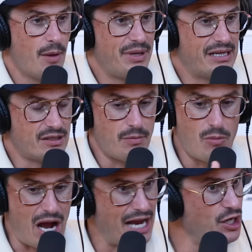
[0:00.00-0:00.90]
Because mm-hmm.
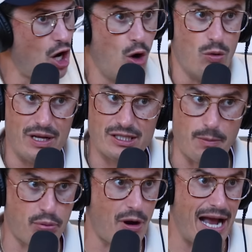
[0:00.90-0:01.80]
the I know is a
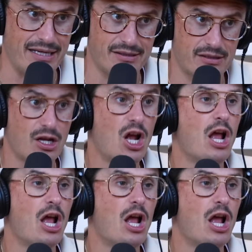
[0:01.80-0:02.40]
price.